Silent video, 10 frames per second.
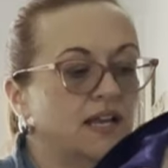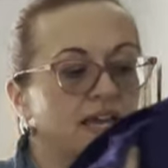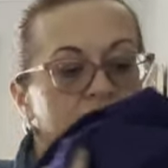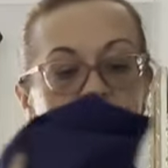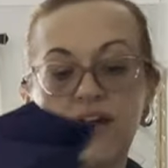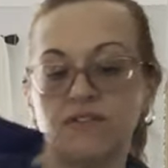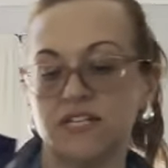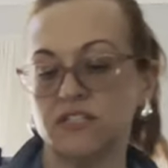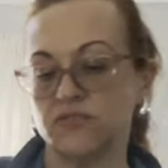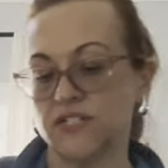again, that
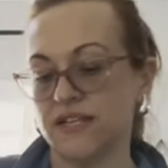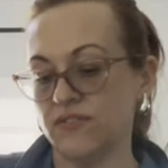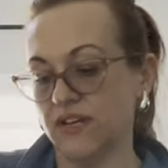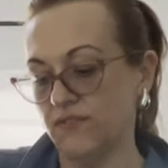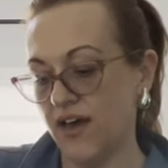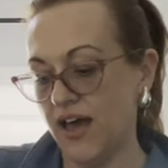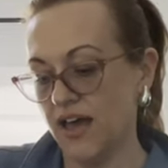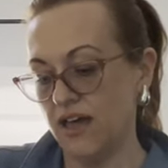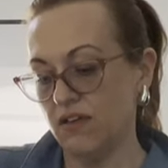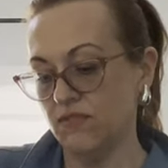retails for
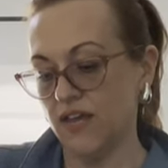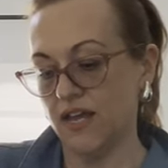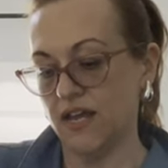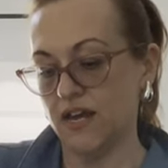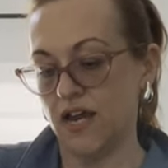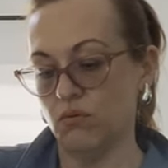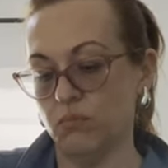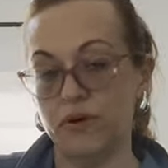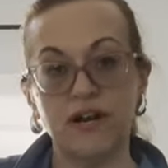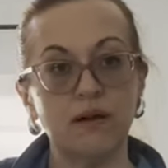75 and I will
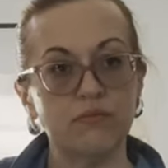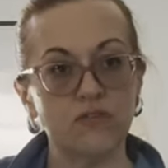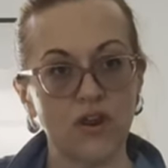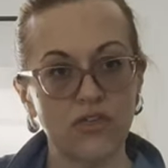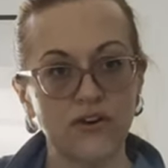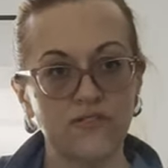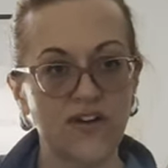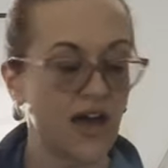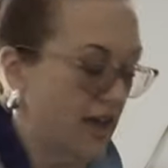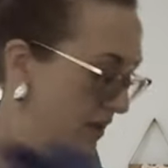put it up for
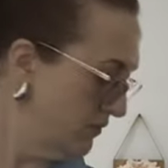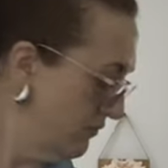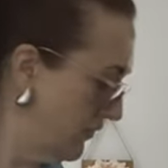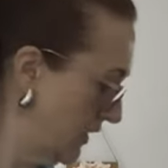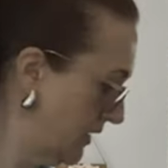35.